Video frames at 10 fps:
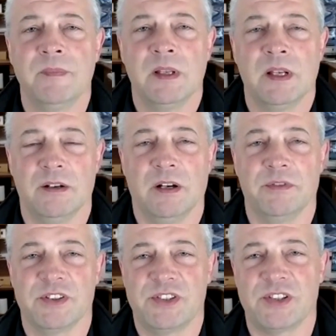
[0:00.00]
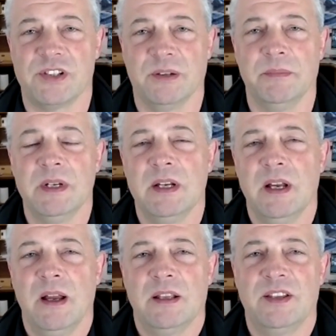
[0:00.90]
of the system.
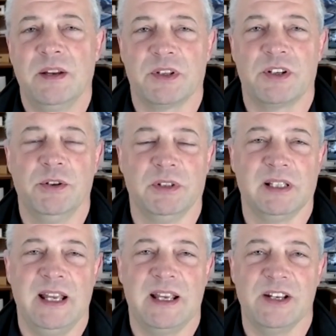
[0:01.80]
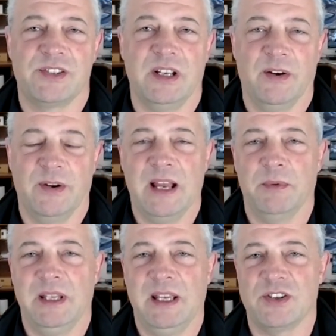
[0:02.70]
The thing with a coolant leak is, again,
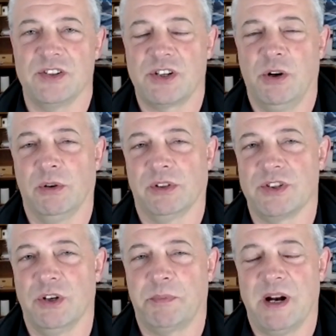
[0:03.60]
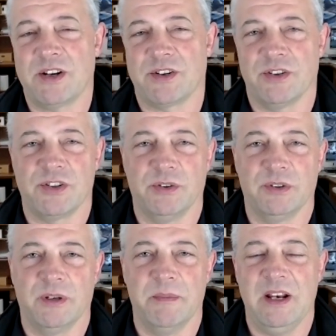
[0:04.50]
when the engine's cold, there's no pressure, so
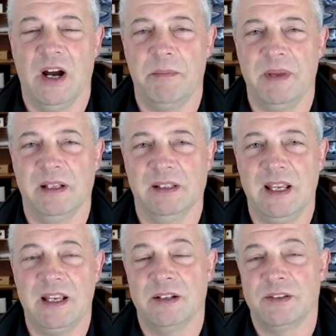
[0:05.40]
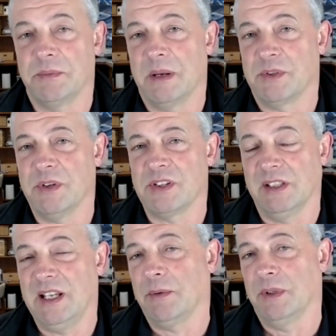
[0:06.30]
there may not be a leak. Sometimes there is a
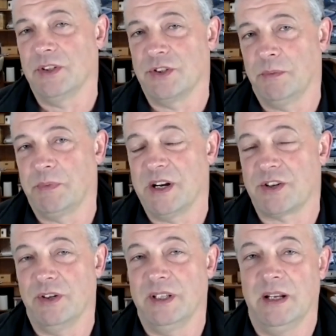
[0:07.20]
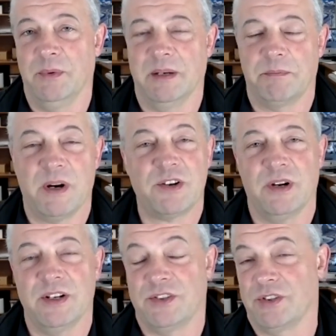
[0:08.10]
leak when there's no pressure, and then when it
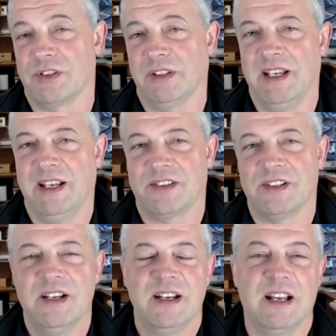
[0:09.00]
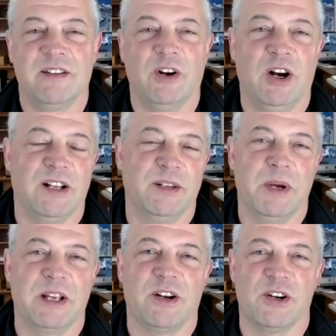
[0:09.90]
pressurizes, there's a leak. It's kind of odd the
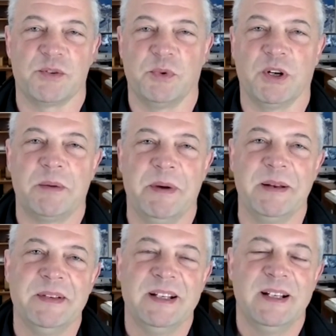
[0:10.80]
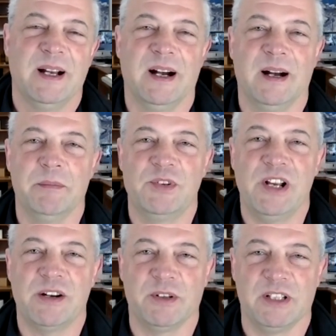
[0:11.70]
way cars work, but
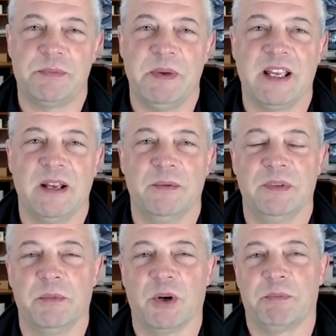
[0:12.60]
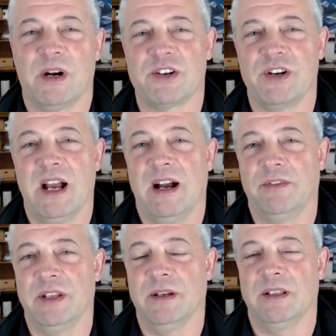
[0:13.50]
generally speaking, the more pressure you have, the